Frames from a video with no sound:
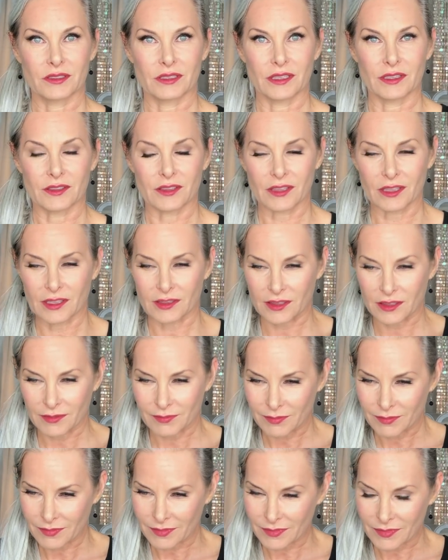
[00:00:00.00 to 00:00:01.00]
It's
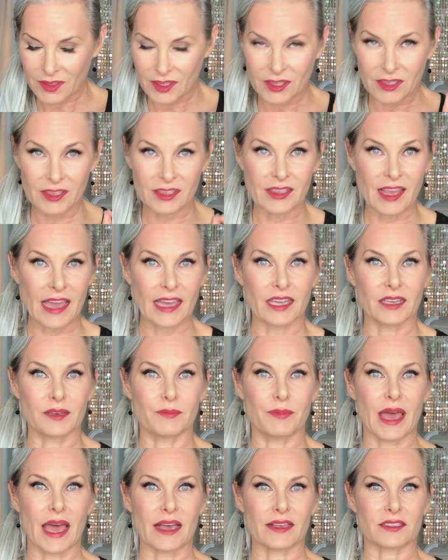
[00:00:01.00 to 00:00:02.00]

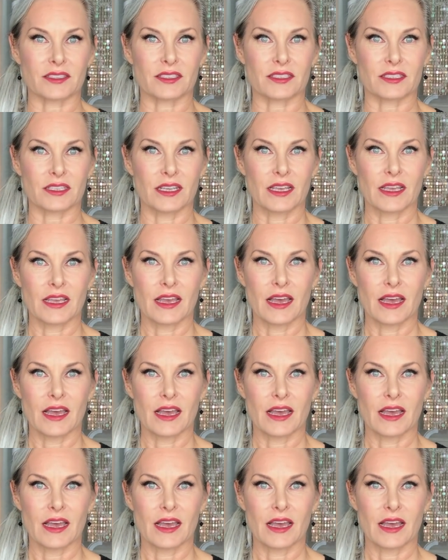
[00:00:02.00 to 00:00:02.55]
second best.